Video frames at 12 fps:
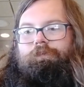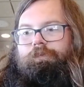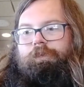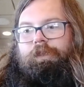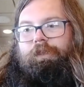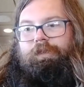
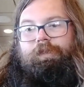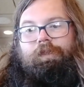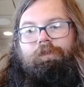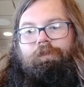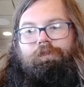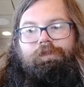in the
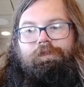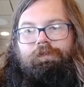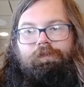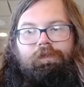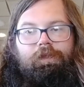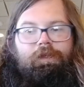skills
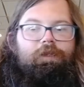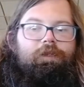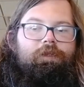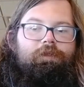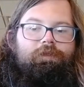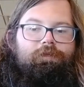
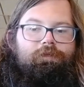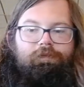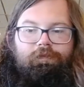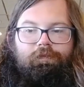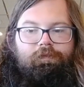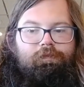and
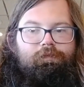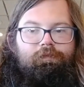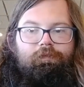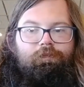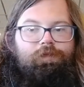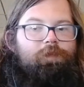
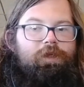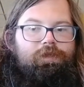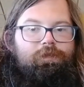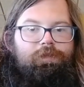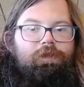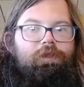
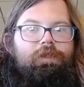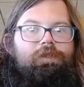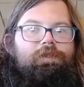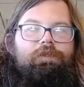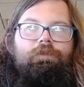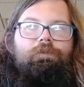responsibilities
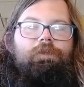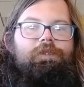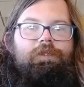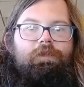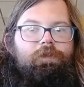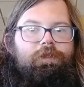and duties
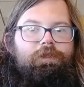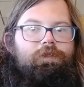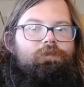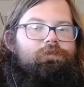area.